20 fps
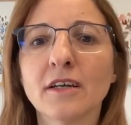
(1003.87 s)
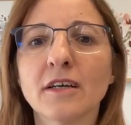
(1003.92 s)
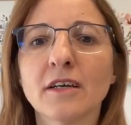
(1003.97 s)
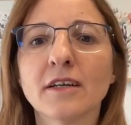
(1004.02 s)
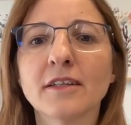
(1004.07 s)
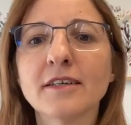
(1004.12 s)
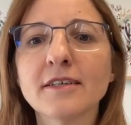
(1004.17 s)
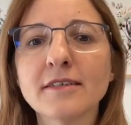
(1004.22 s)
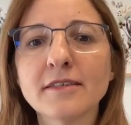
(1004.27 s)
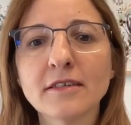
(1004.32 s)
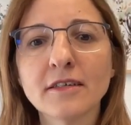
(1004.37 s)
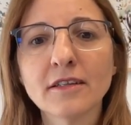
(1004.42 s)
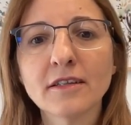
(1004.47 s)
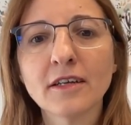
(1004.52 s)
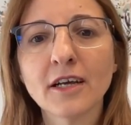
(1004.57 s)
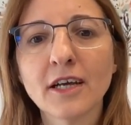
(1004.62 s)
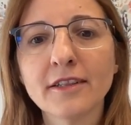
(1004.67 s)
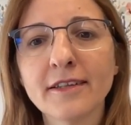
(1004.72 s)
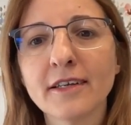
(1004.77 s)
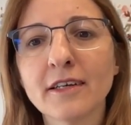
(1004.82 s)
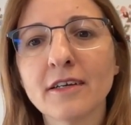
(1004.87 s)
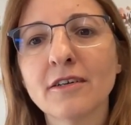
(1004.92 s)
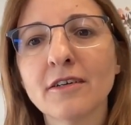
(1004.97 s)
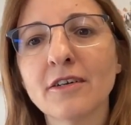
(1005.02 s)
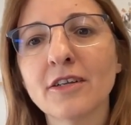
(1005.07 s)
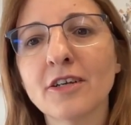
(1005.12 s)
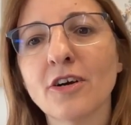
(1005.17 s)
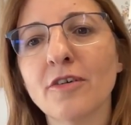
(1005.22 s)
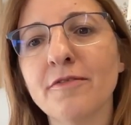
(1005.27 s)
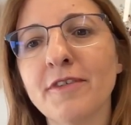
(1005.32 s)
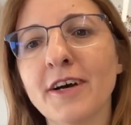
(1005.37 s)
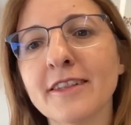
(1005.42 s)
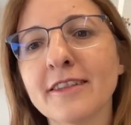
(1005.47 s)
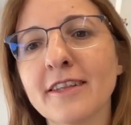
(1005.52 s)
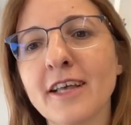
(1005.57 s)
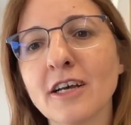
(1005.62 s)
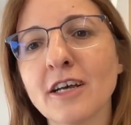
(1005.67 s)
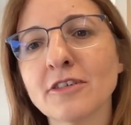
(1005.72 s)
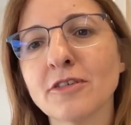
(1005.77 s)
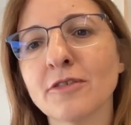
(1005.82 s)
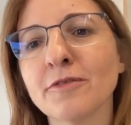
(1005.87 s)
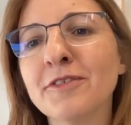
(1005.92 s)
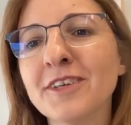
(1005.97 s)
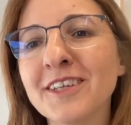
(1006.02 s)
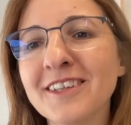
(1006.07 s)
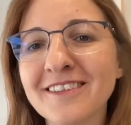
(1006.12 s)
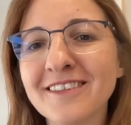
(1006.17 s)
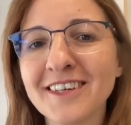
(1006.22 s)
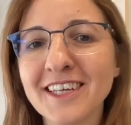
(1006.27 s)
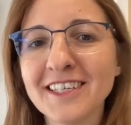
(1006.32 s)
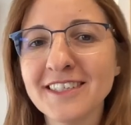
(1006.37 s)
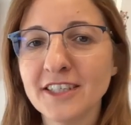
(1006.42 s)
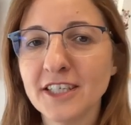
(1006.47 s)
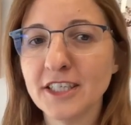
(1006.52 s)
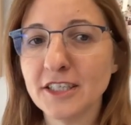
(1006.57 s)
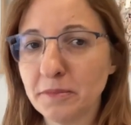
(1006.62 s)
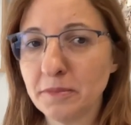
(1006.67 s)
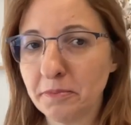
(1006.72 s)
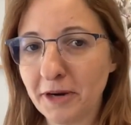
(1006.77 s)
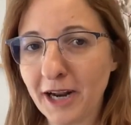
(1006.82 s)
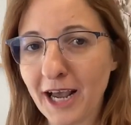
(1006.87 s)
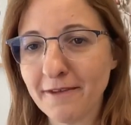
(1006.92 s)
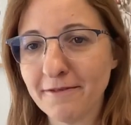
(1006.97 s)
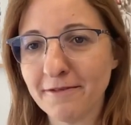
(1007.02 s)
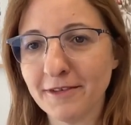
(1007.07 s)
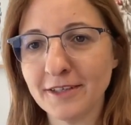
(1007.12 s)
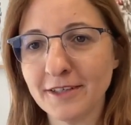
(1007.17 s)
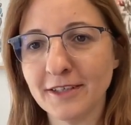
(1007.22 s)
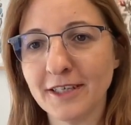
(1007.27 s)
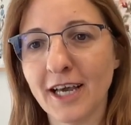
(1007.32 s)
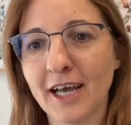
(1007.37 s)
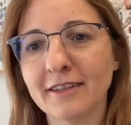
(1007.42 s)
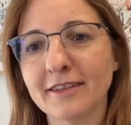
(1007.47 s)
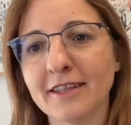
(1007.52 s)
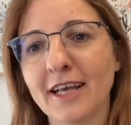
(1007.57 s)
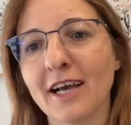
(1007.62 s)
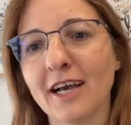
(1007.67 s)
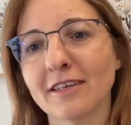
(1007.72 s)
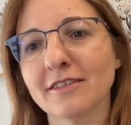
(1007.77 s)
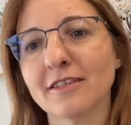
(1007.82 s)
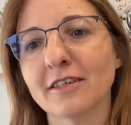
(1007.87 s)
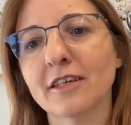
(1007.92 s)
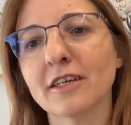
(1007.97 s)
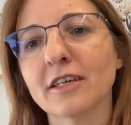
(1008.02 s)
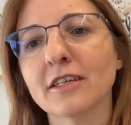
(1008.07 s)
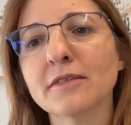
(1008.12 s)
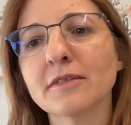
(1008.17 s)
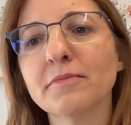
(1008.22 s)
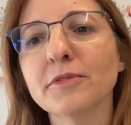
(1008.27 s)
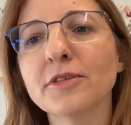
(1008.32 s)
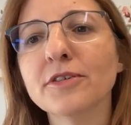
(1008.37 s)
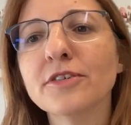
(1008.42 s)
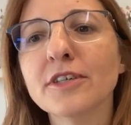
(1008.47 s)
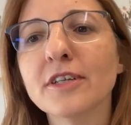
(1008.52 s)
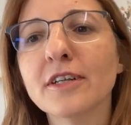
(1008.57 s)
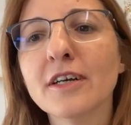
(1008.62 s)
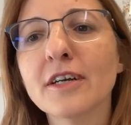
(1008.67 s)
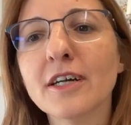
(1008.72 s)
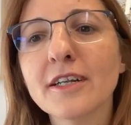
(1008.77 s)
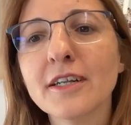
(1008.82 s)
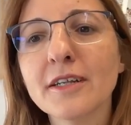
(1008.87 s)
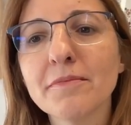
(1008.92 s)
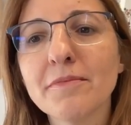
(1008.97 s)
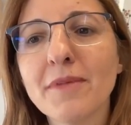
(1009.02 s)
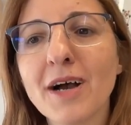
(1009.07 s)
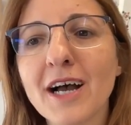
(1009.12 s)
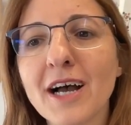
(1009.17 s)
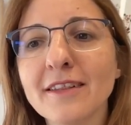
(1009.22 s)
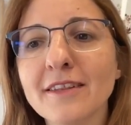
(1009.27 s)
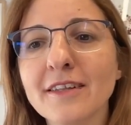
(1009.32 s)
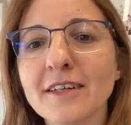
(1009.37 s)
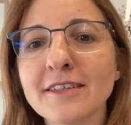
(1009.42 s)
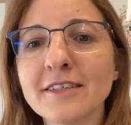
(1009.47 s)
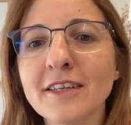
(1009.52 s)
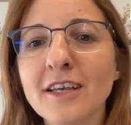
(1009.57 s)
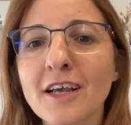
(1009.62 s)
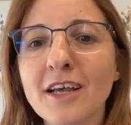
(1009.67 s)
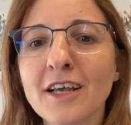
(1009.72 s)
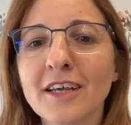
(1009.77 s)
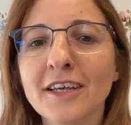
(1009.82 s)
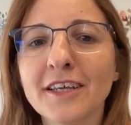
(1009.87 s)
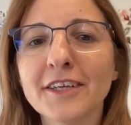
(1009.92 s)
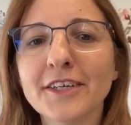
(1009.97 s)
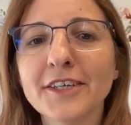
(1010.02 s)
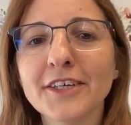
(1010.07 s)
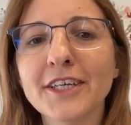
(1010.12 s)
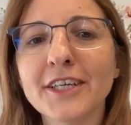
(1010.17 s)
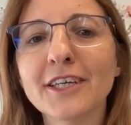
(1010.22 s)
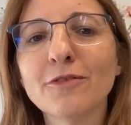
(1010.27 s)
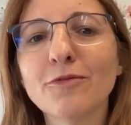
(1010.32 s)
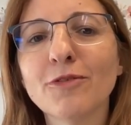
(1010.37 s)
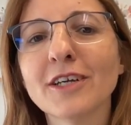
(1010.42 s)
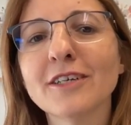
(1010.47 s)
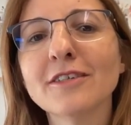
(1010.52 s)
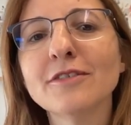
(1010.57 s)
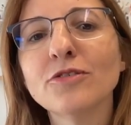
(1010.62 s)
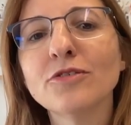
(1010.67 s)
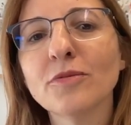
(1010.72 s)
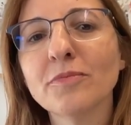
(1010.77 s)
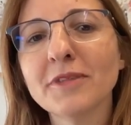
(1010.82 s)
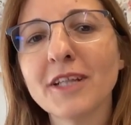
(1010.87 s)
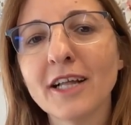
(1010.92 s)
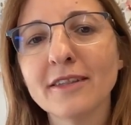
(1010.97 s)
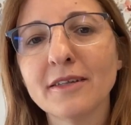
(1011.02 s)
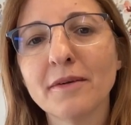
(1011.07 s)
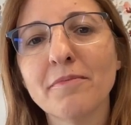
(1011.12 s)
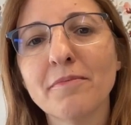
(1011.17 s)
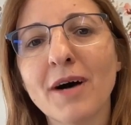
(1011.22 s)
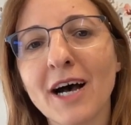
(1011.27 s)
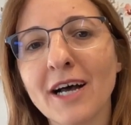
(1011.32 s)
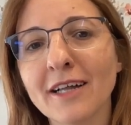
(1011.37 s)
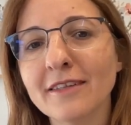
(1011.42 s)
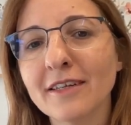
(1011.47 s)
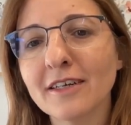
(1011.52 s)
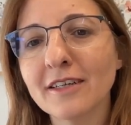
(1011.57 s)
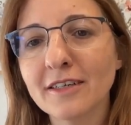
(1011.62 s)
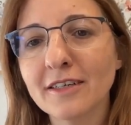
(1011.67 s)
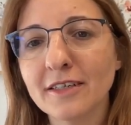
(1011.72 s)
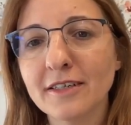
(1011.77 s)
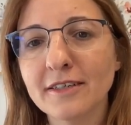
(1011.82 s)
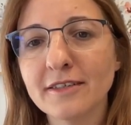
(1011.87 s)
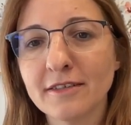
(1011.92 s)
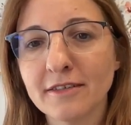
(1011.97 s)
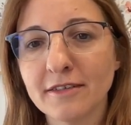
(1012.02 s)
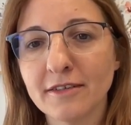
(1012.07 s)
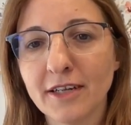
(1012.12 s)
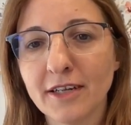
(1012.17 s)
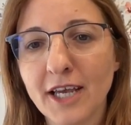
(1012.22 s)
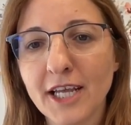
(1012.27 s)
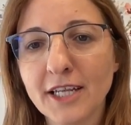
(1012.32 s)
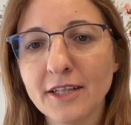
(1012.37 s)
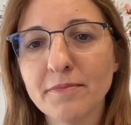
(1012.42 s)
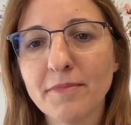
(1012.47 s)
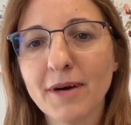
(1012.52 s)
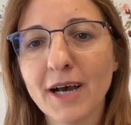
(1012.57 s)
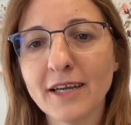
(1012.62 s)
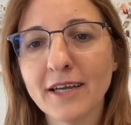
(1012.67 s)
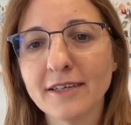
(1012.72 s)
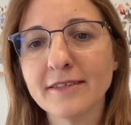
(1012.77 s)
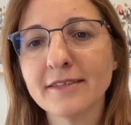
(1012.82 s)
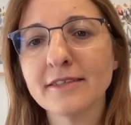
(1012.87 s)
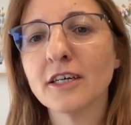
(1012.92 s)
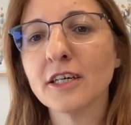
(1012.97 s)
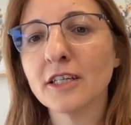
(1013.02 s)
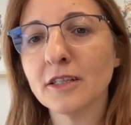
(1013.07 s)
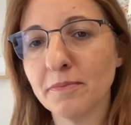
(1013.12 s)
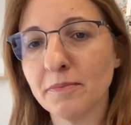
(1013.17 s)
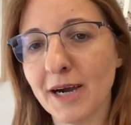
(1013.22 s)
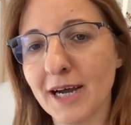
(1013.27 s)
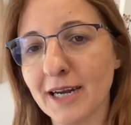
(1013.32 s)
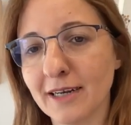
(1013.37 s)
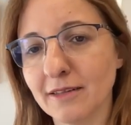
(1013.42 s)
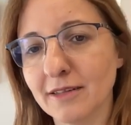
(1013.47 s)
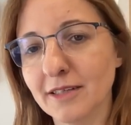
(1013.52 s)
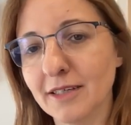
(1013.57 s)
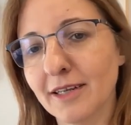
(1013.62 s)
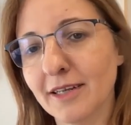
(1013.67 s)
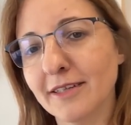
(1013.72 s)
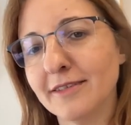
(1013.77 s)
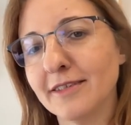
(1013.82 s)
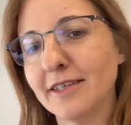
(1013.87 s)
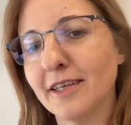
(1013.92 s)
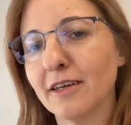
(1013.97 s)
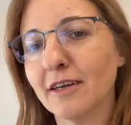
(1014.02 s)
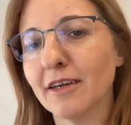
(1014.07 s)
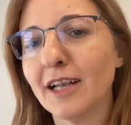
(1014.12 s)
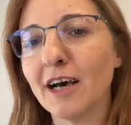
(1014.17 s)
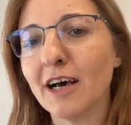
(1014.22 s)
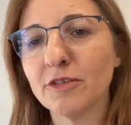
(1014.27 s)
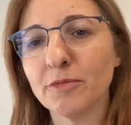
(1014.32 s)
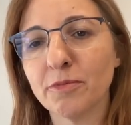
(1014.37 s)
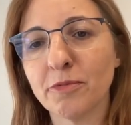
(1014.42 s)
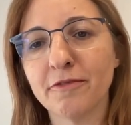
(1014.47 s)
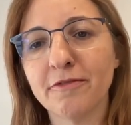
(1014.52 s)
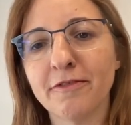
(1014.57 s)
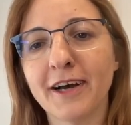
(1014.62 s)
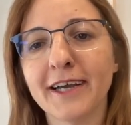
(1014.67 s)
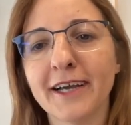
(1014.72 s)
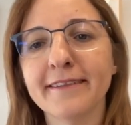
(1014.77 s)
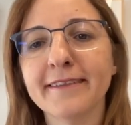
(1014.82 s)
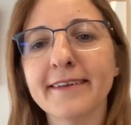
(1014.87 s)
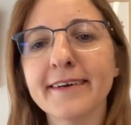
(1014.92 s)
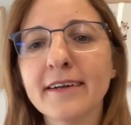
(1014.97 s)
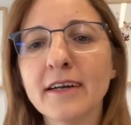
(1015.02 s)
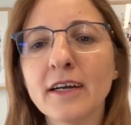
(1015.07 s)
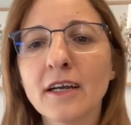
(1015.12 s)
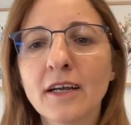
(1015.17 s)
The third category of attacks of interest is privacy attacks against machine learning models. Here we assume that the model is trained by a third party, let's say a cloud provider,